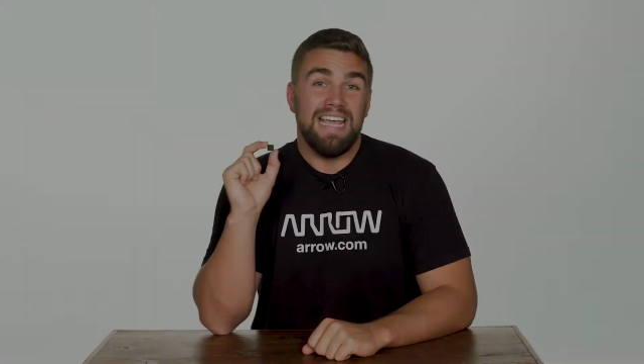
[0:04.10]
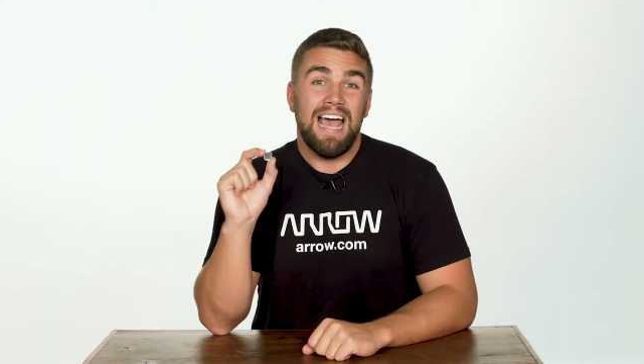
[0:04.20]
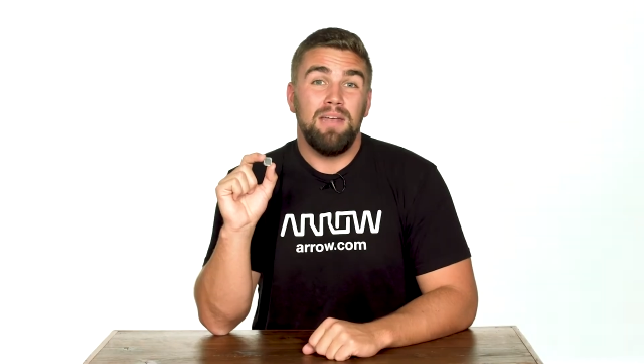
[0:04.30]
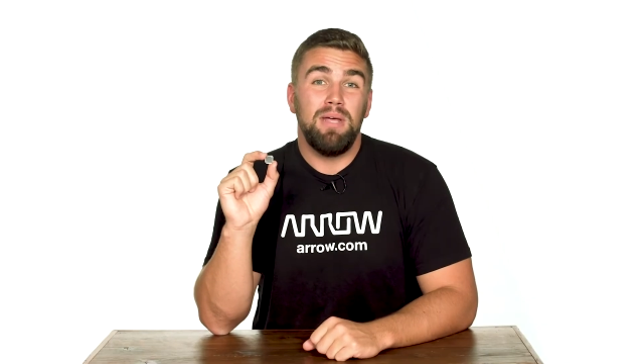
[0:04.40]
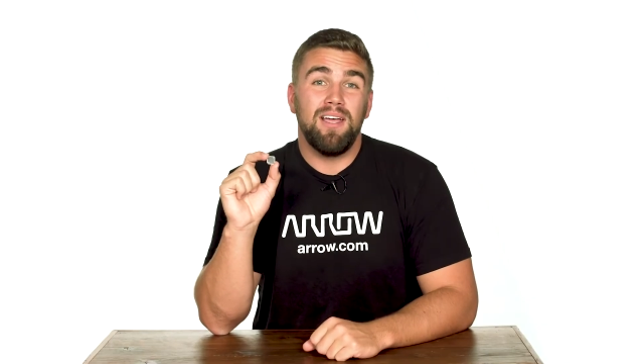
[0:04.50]
The
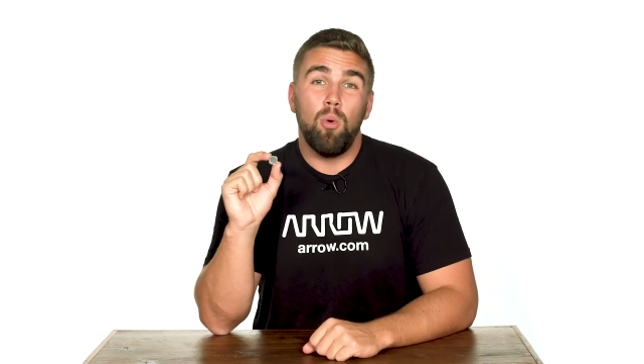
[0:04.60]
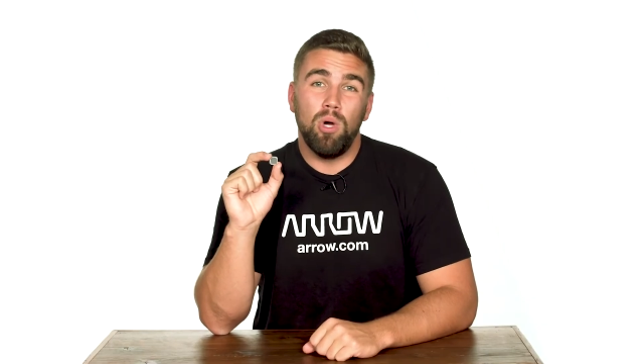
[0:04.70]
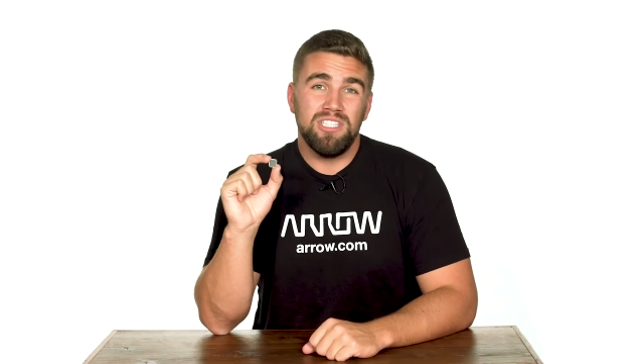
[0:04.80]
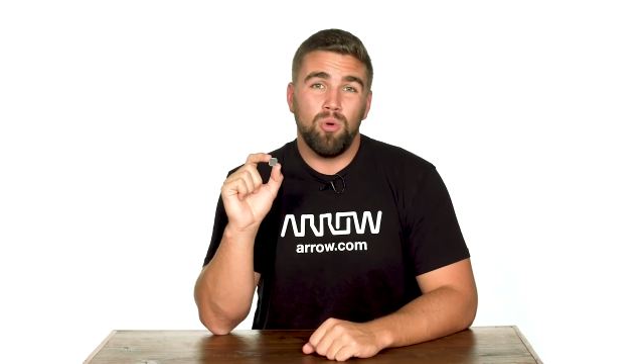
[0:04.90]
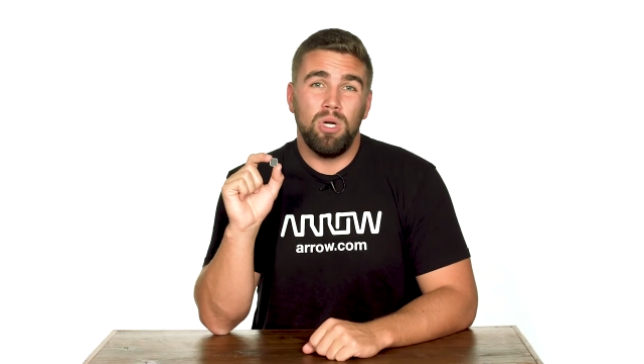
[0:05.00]
Atmega
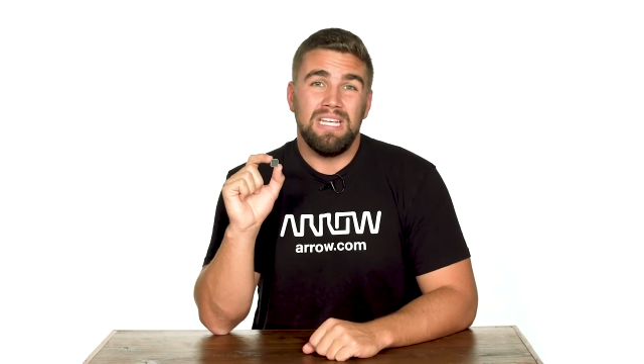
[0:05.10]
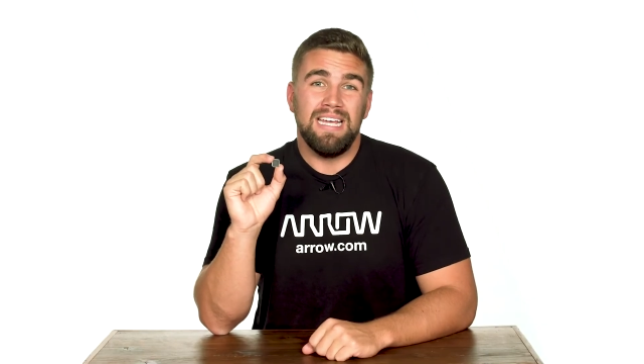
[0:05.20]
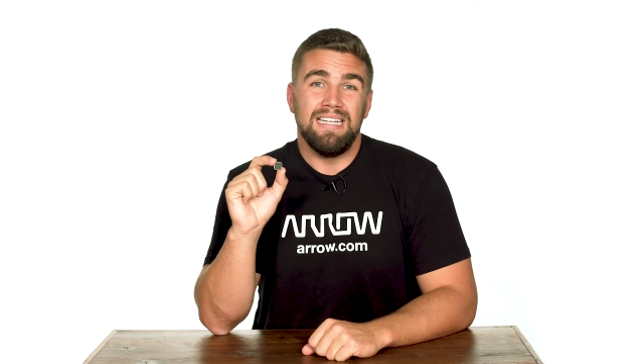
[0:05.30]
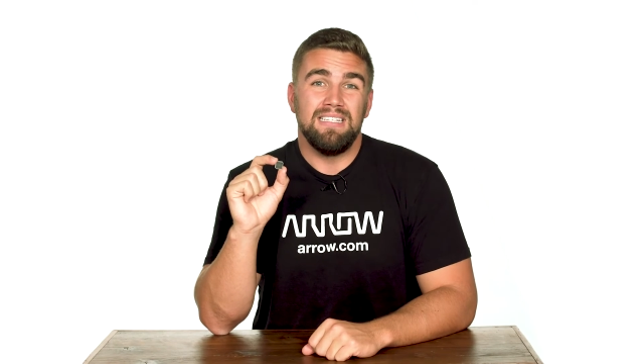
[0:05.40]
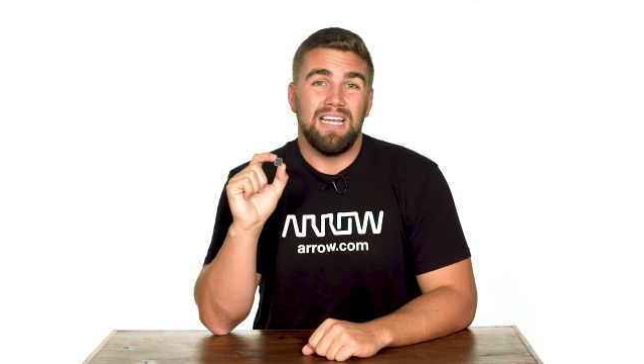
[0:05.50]

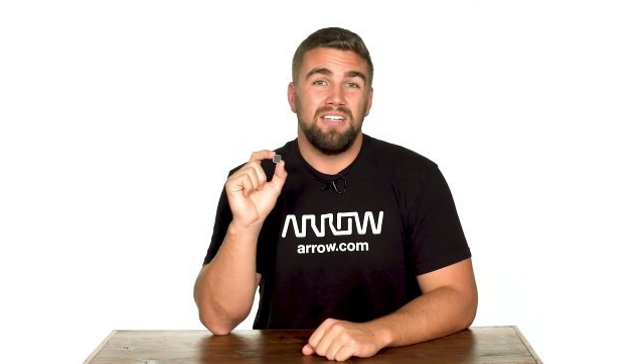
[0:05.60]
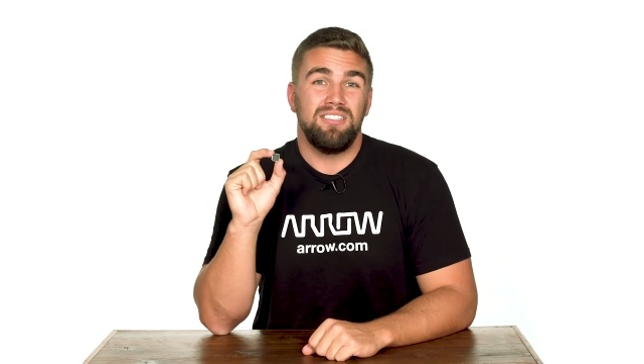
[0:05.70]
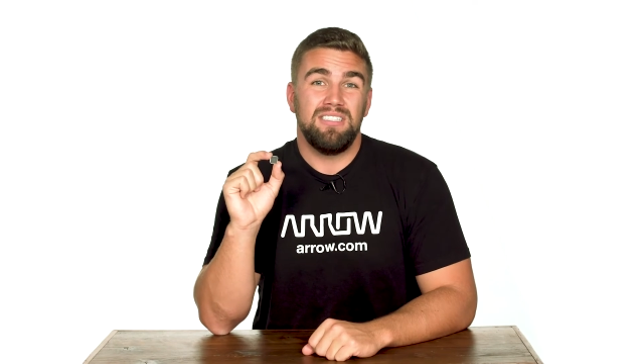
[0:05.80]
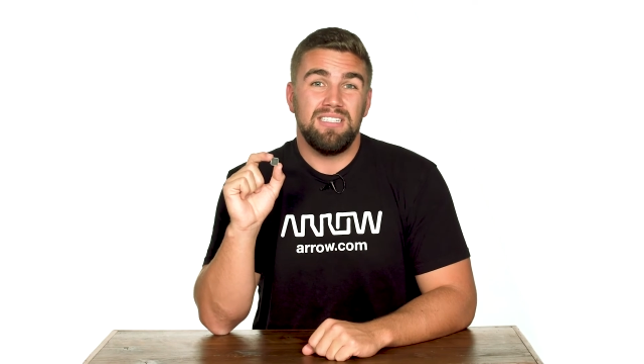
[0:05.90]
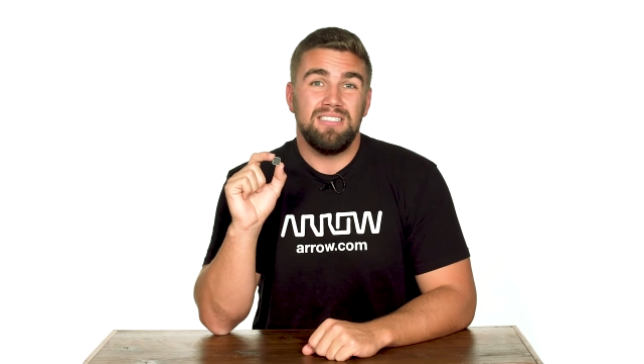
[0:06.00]

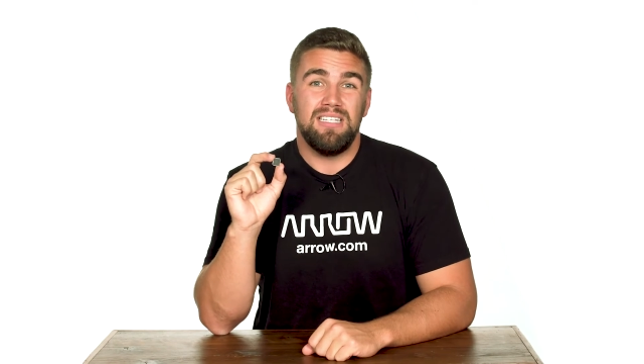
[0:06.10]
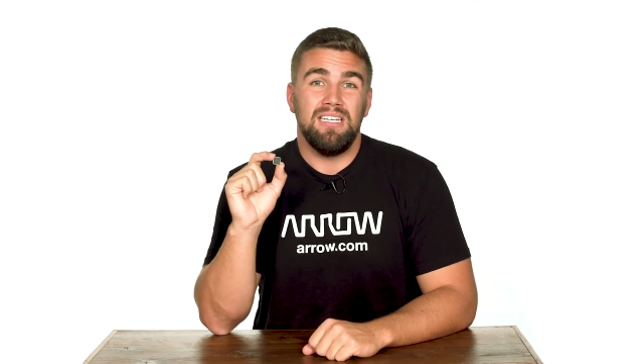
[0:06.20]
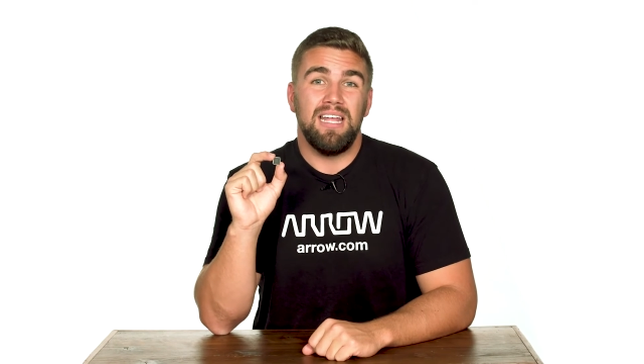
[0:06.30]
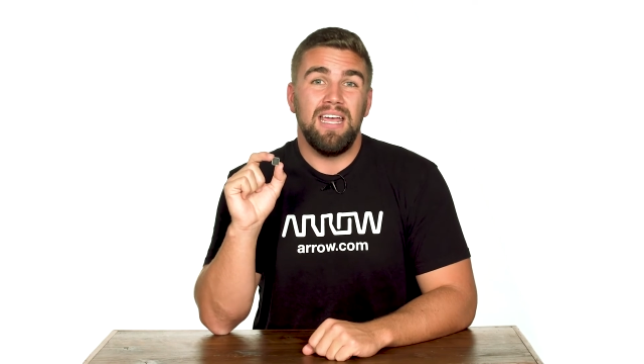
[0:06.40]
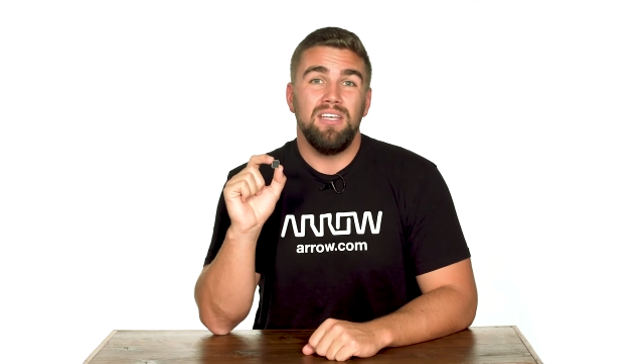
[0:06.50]

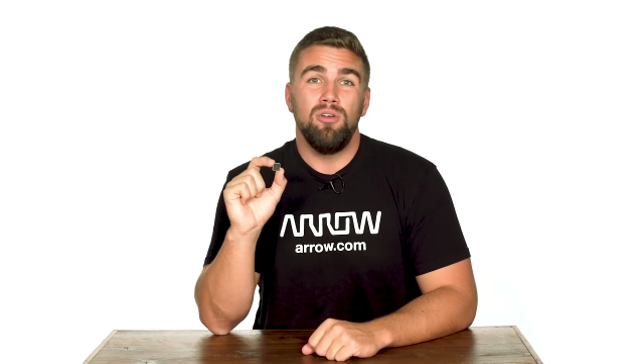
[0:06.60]
128-16